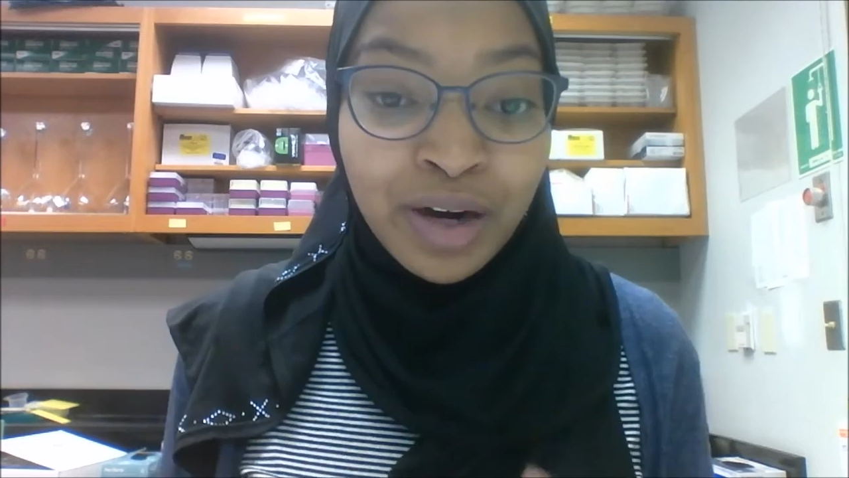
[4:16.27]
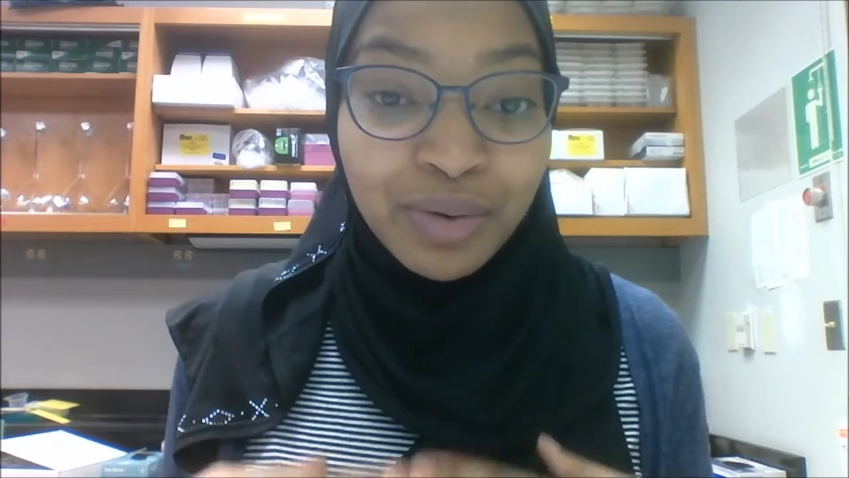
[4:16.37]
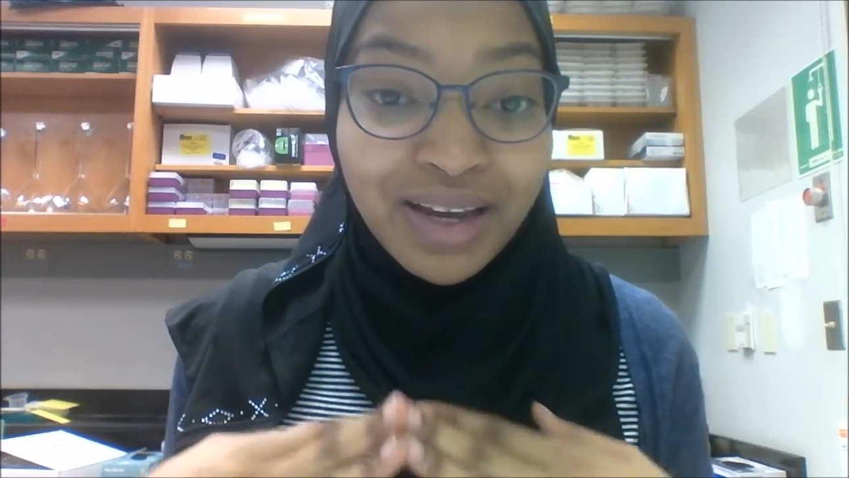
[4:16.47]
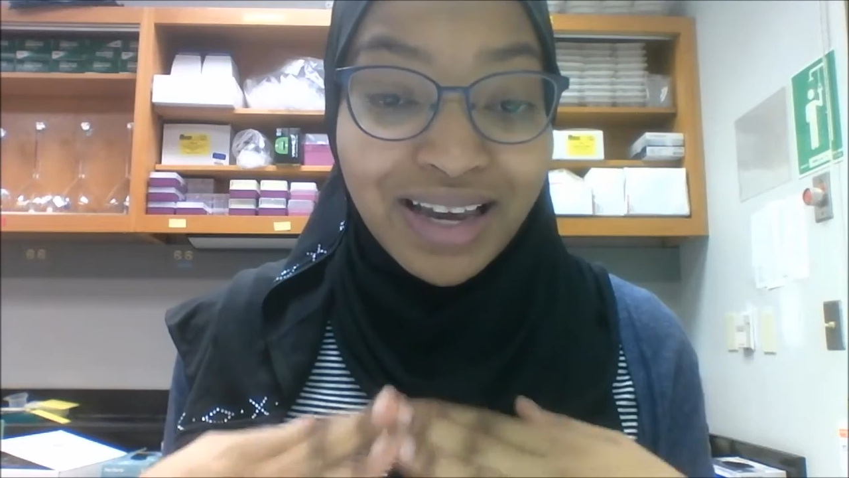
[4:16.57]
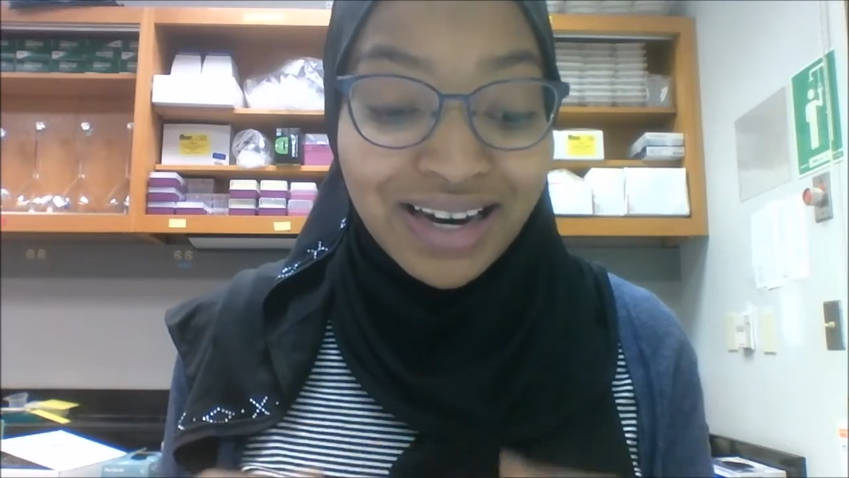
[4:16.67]
and
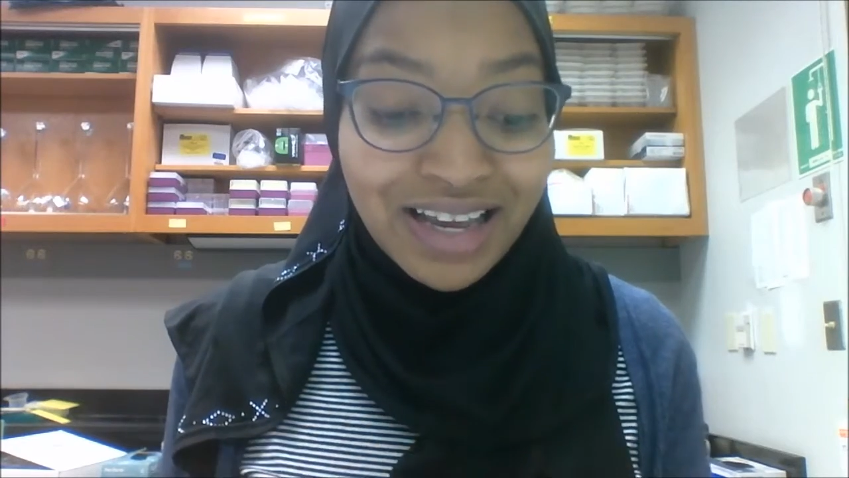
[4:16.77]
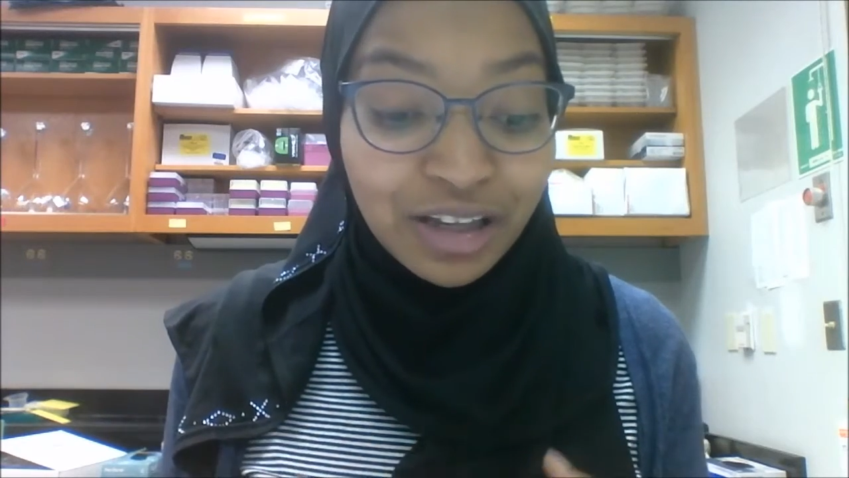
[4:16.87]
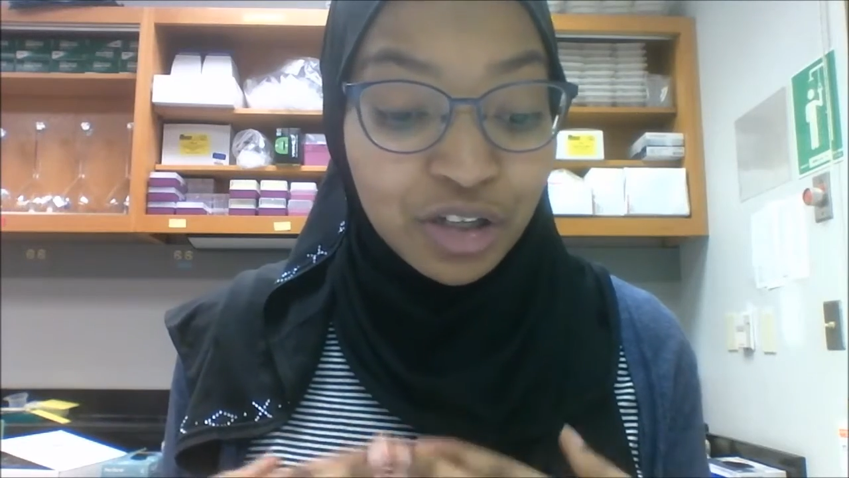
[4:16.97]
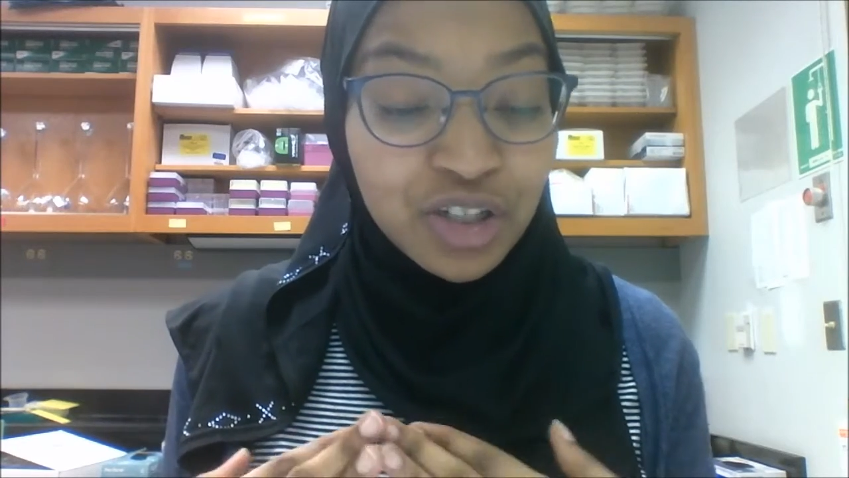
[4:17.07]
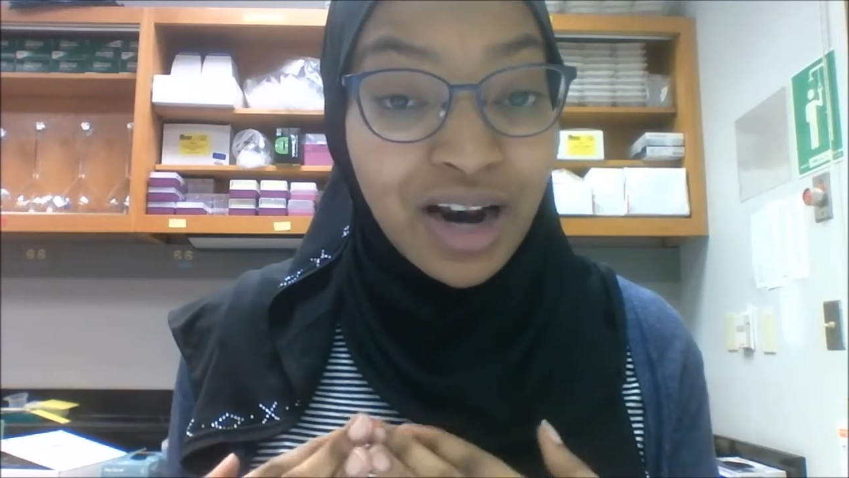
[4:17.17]
English at
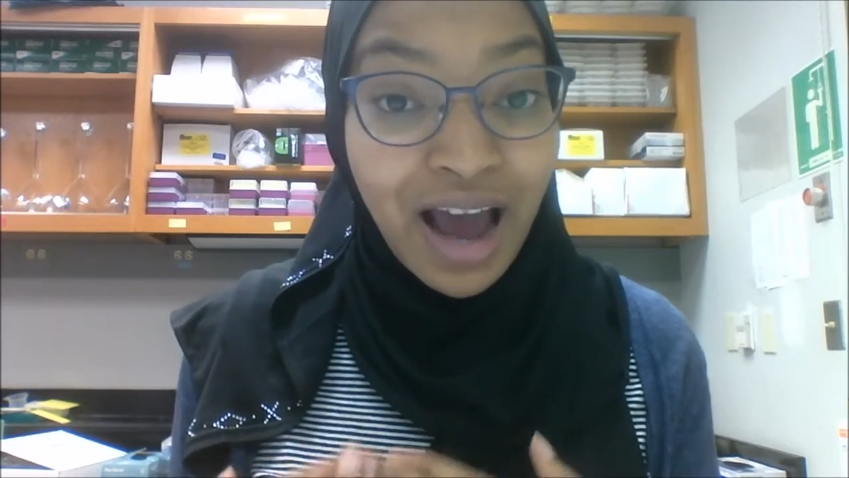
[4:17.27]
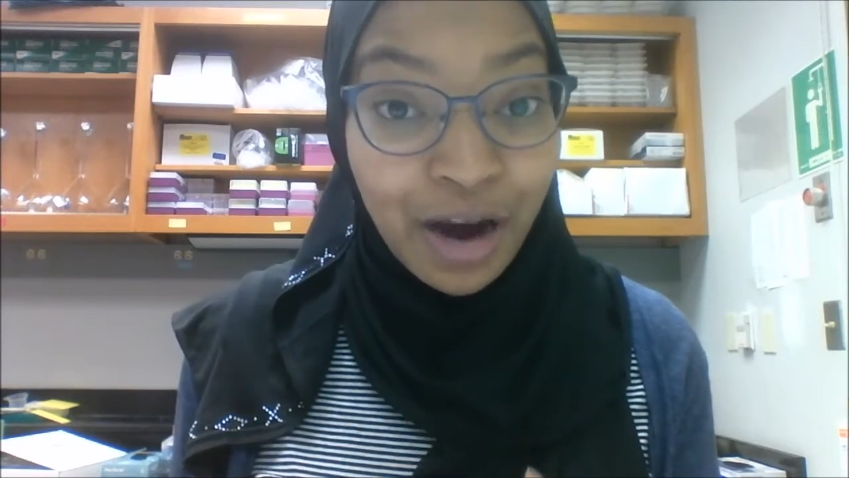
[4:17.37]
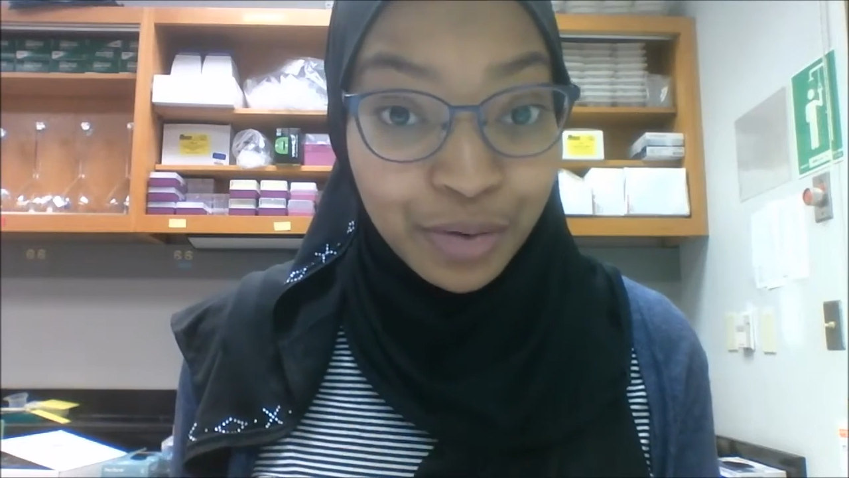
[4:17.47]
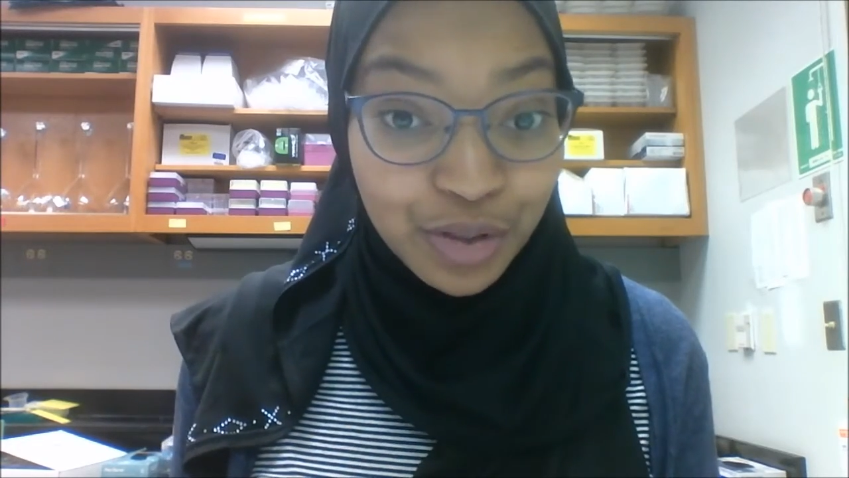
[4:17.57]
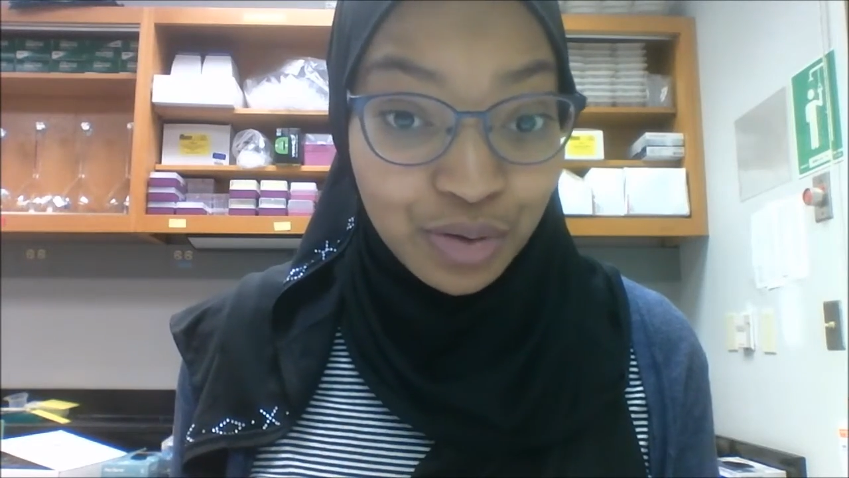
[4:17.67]
Howard
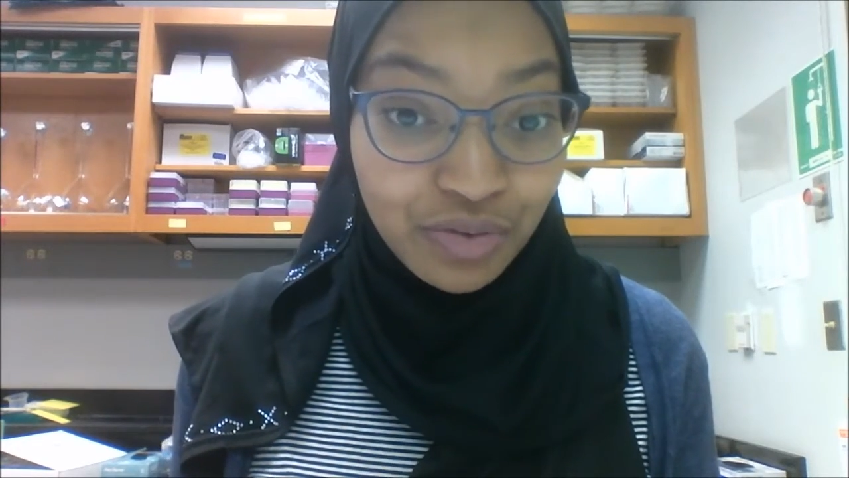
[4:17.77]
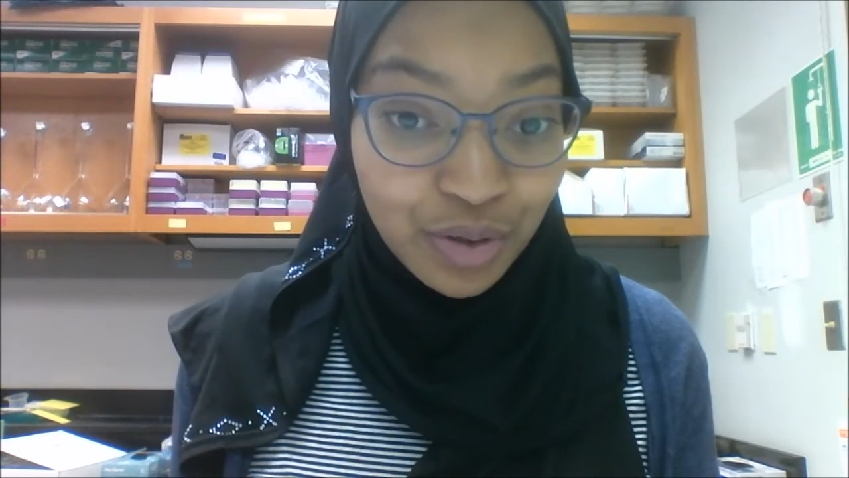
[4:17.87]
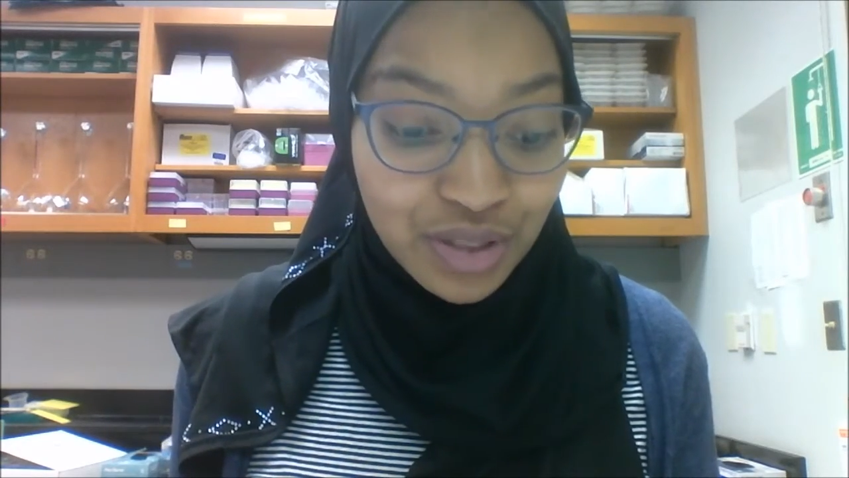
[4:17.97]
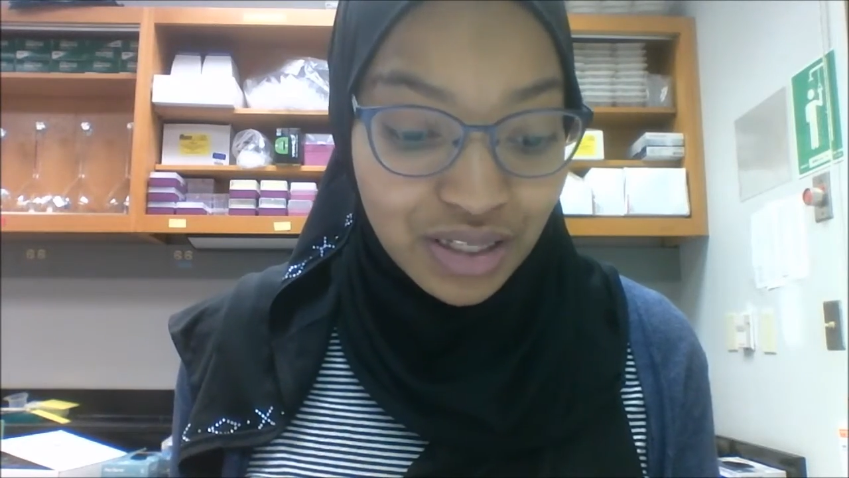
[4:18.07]
University.